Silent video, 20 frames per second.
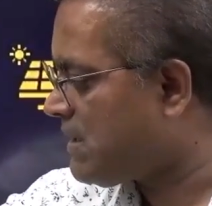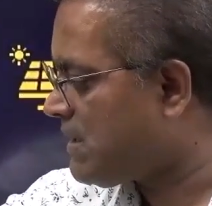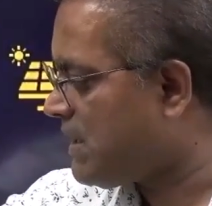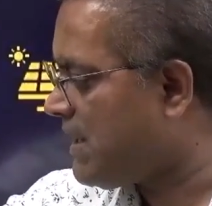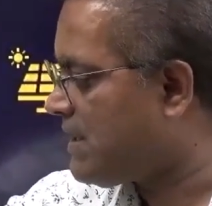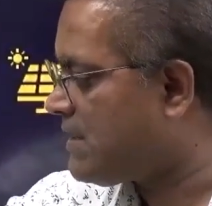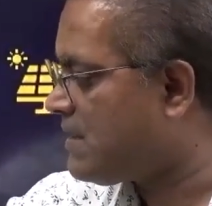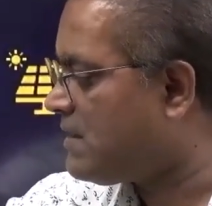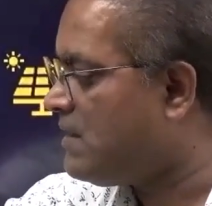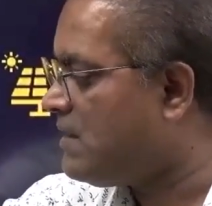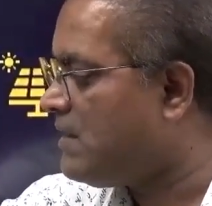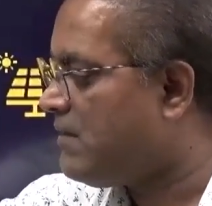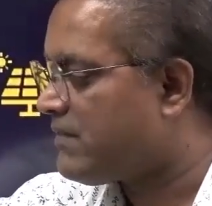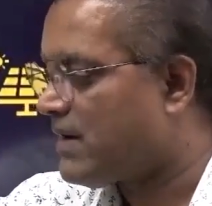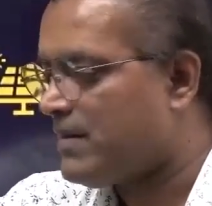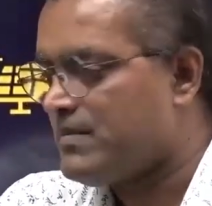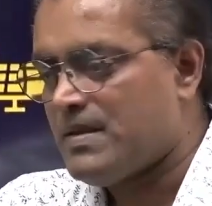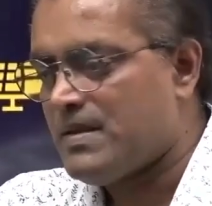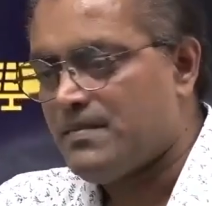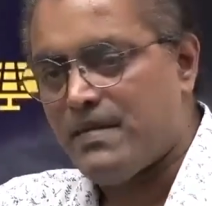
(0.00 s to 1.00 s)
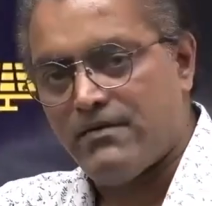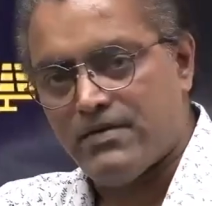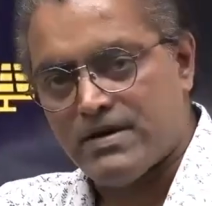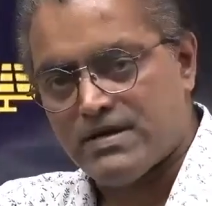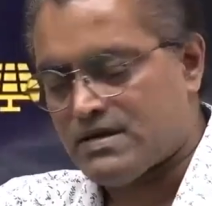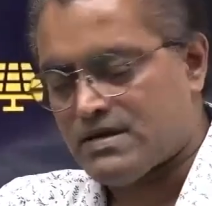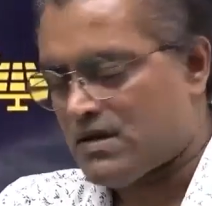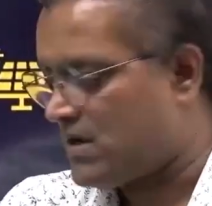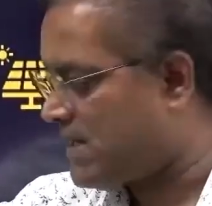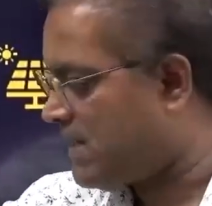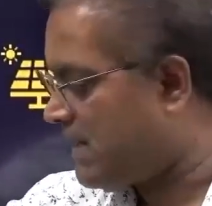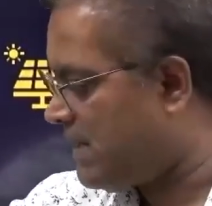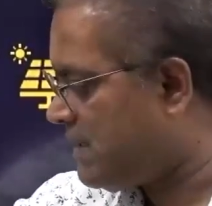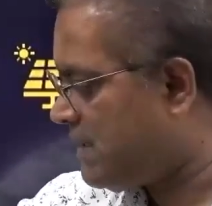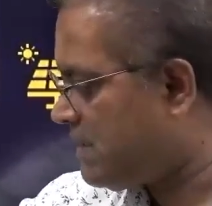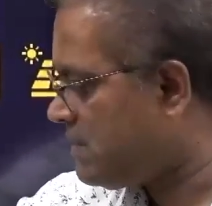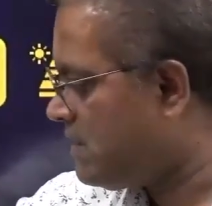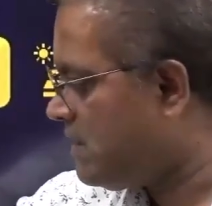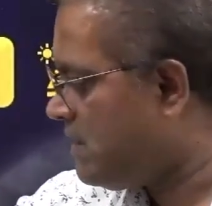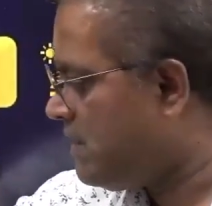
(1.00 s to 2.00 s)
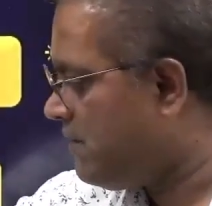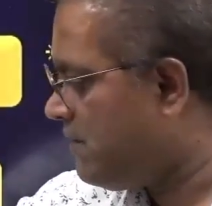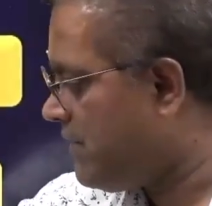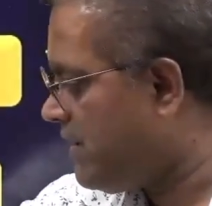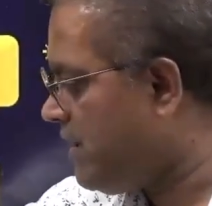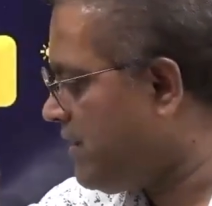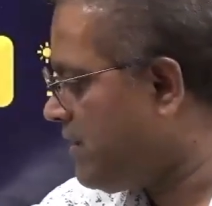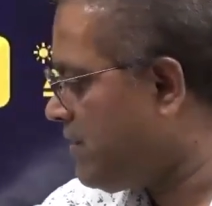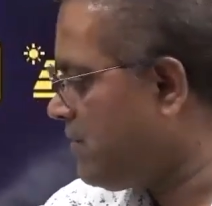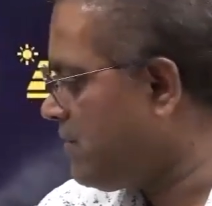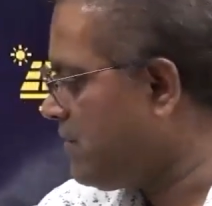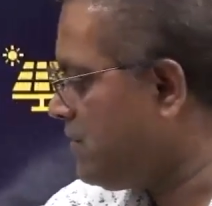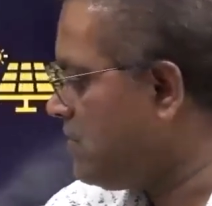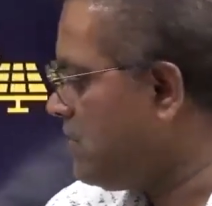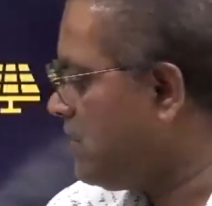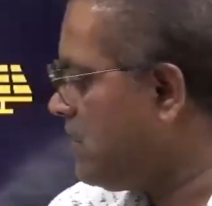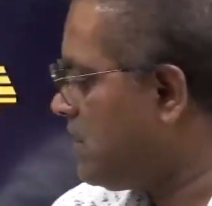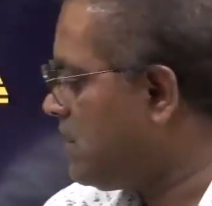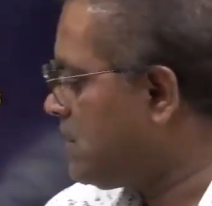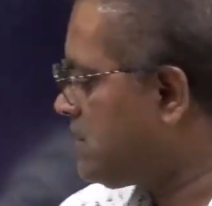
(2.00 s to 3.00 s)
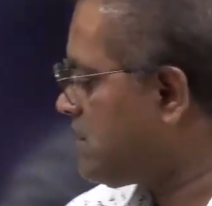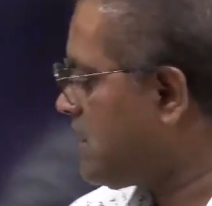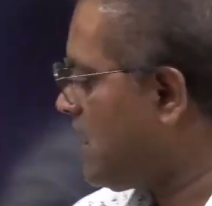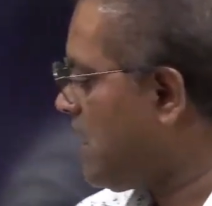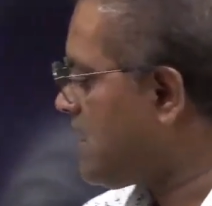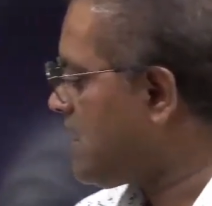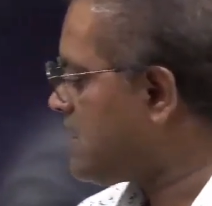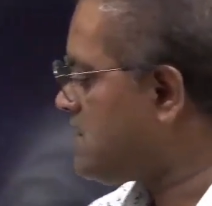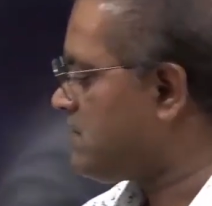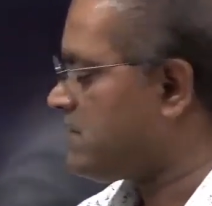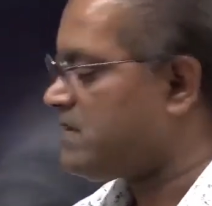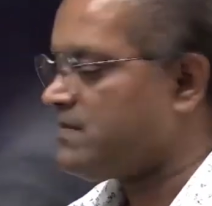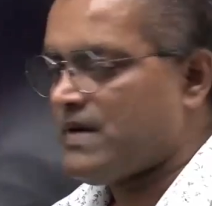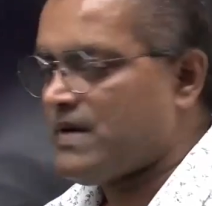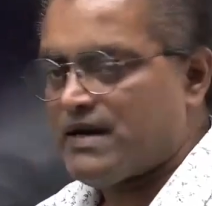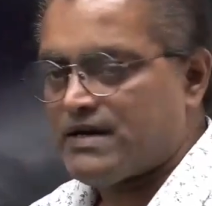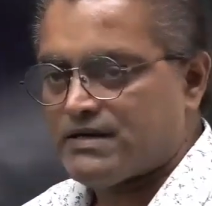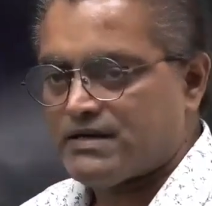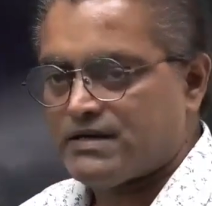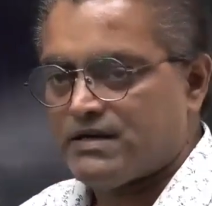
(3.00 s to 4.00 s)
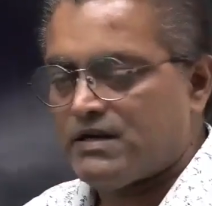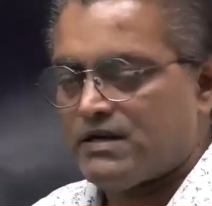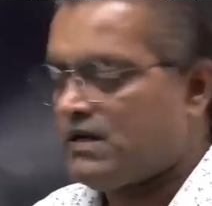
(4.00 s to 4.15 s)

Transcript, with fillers: like from the power socket, we need to charge your battery.